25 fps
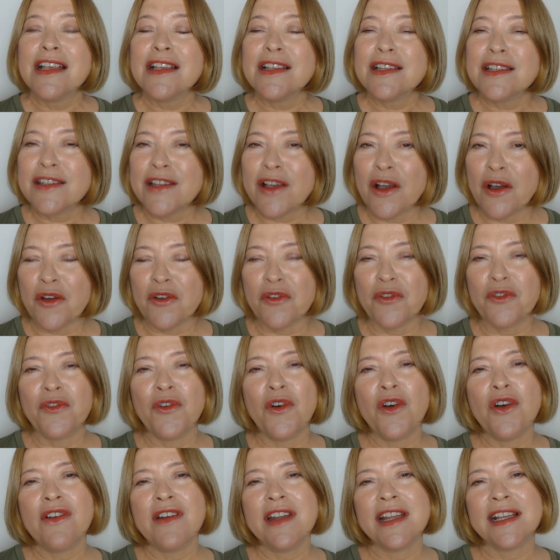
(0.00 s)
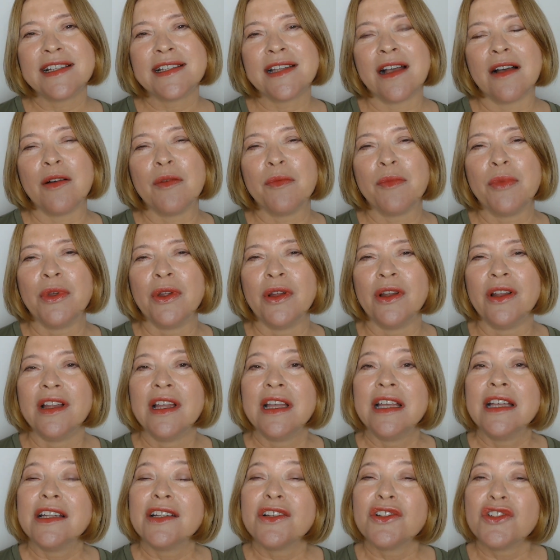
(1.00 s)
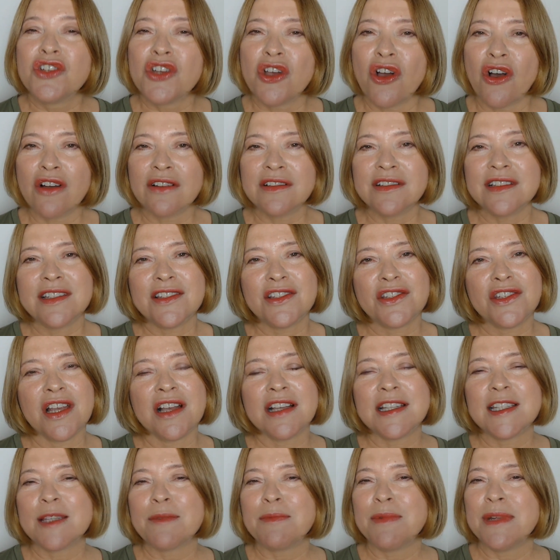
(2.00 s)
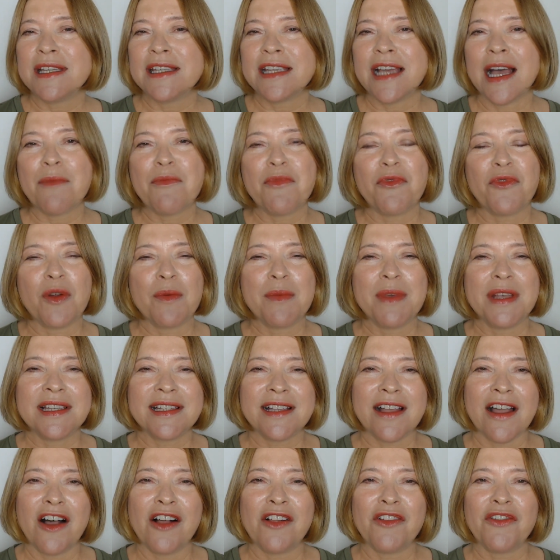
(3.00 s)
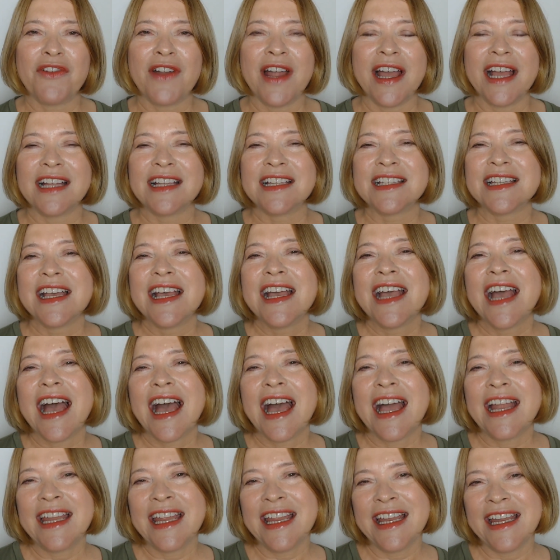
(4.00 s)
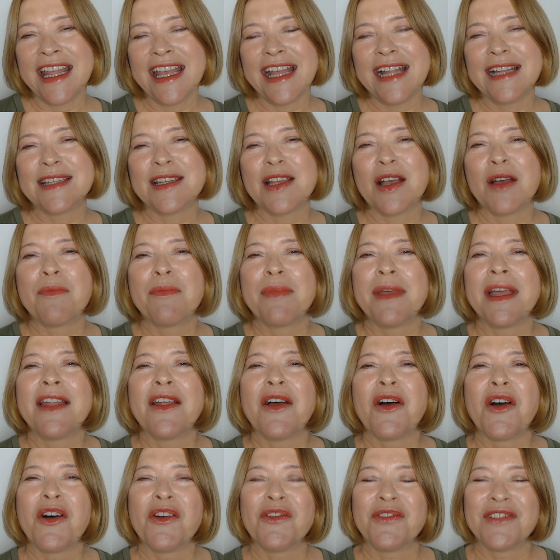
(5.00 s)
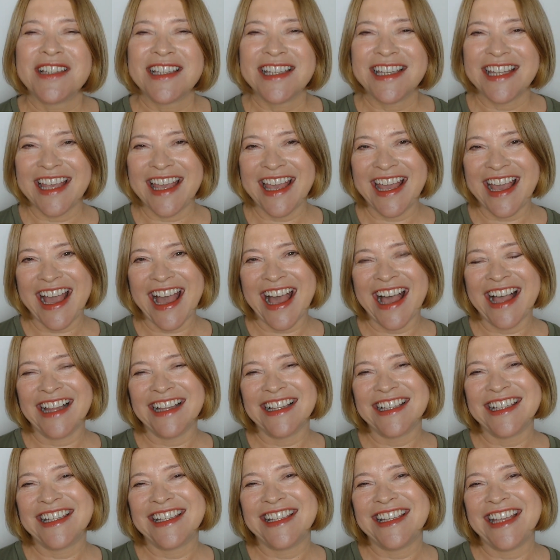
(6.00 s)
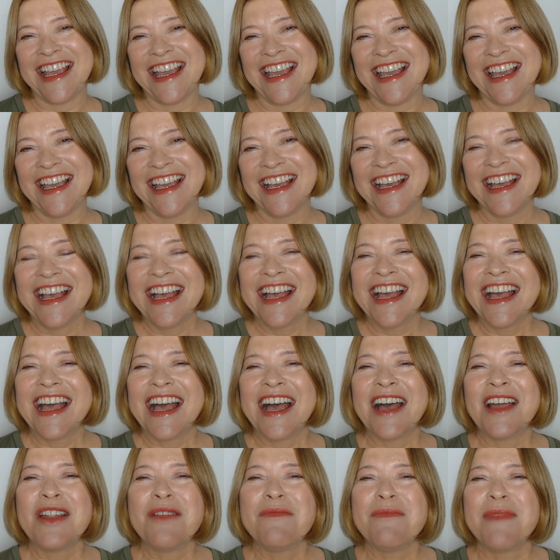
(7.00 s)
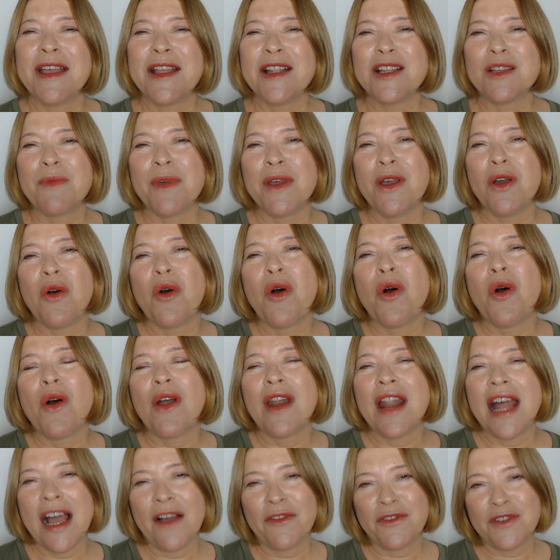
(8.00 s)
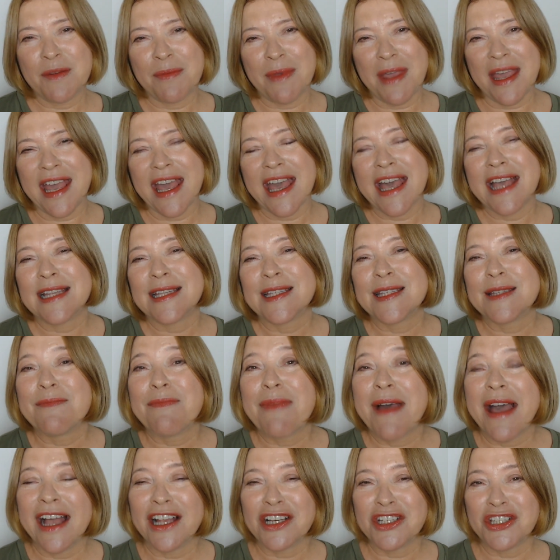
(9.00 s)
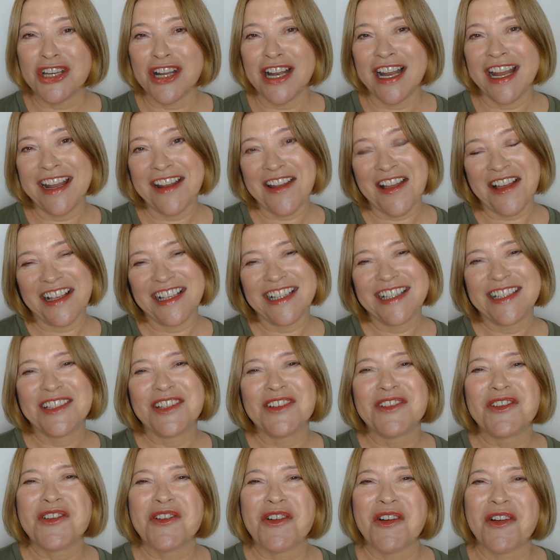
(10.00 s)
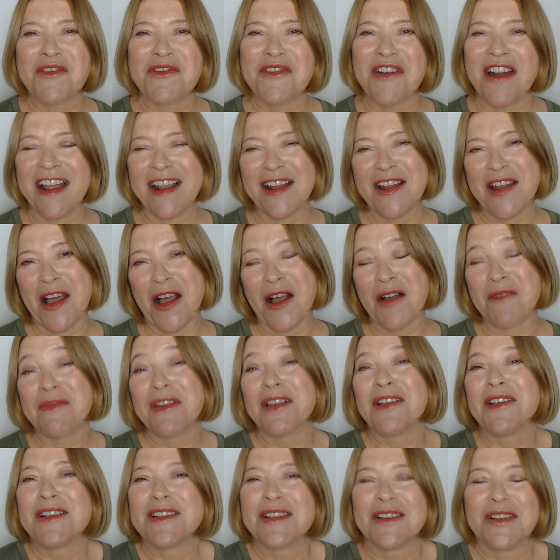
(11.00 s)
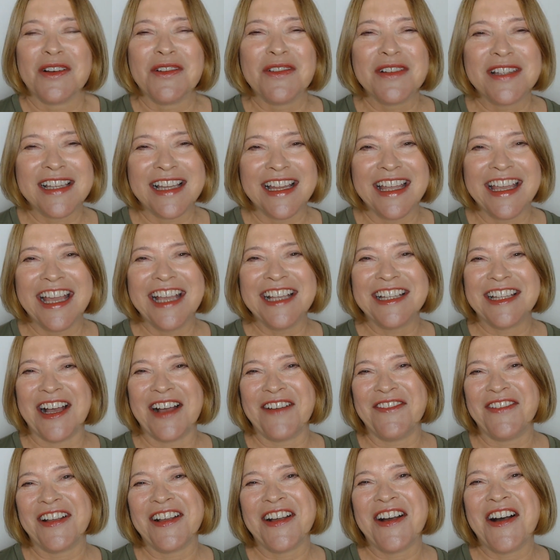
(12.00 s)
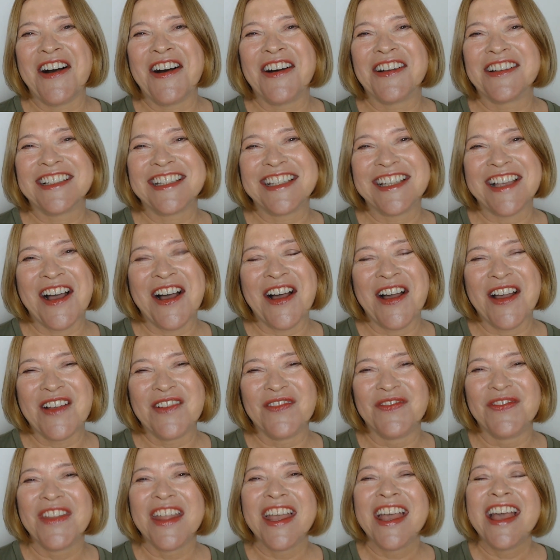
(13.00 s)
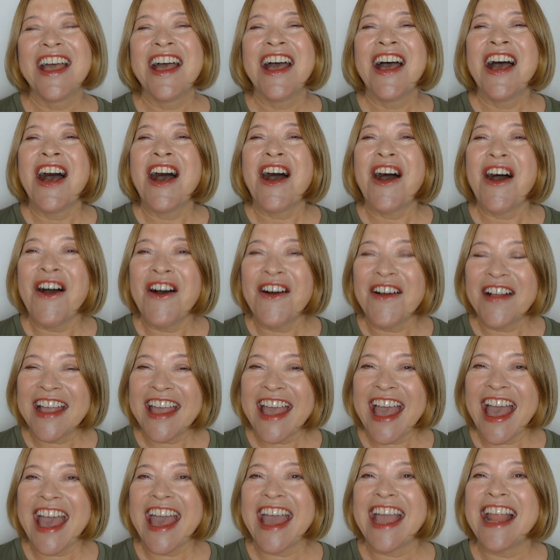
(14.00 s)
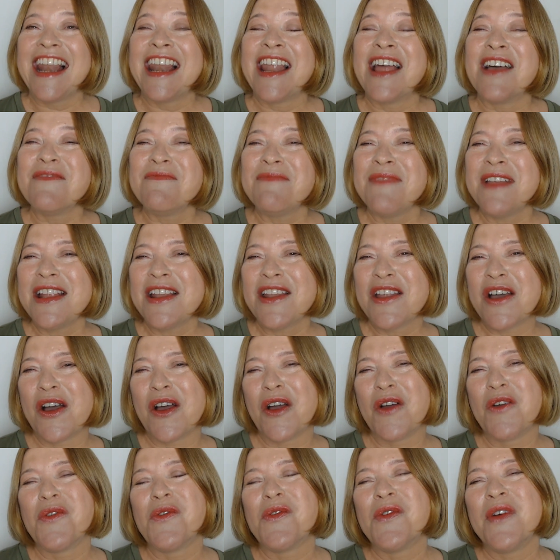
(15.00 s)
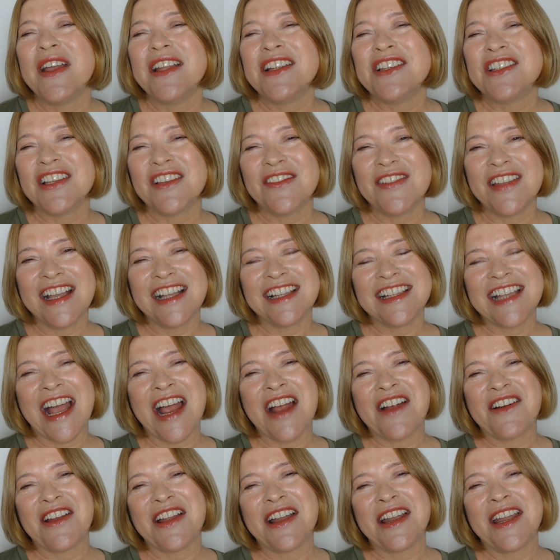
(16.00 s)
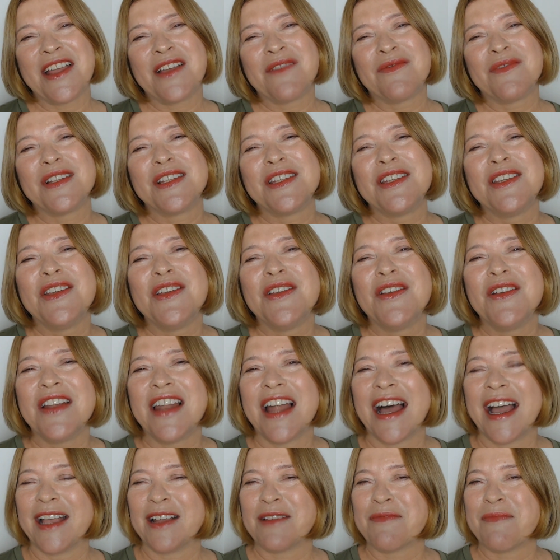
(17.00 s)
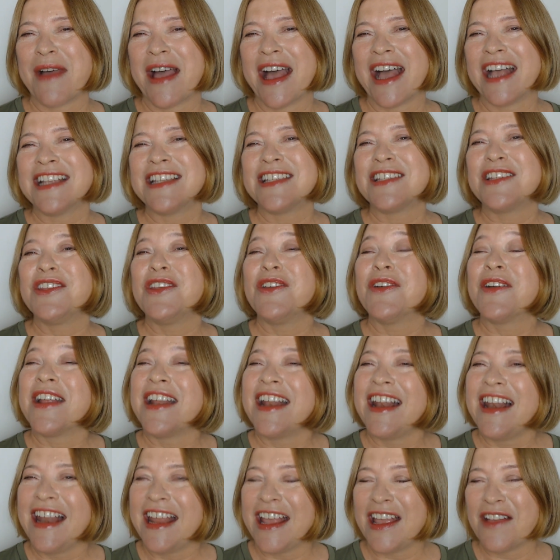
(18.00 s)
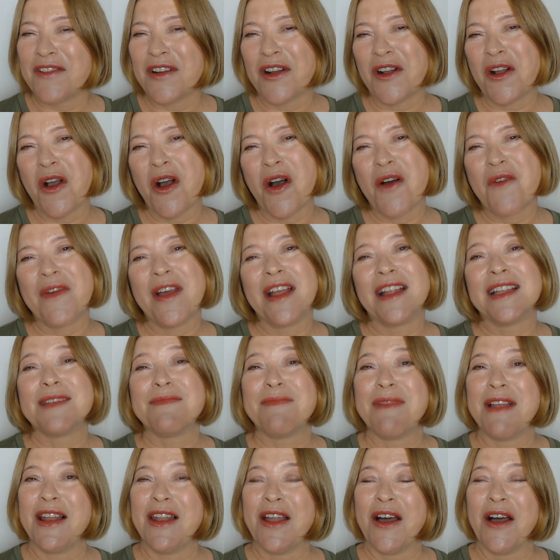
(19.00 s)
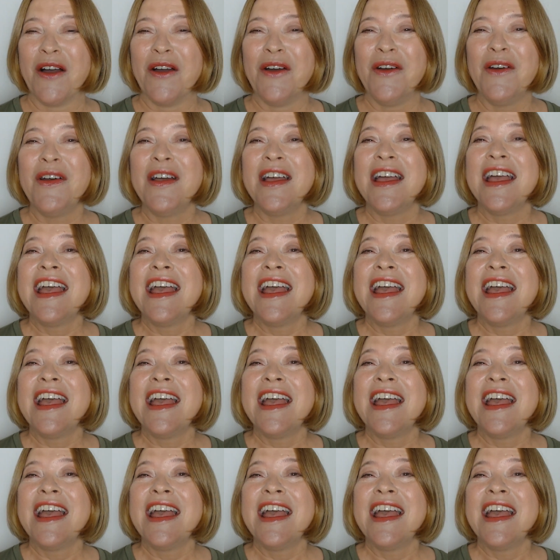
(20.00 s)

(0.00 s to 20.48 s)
So for example, John's just split up from his girlfriend and he needs a bit of TLC. And it means we all have to be especially nice to John right now because obviously he's having a hard time. Okay, let me know which of these acronyms you like best. You can leave a comment below.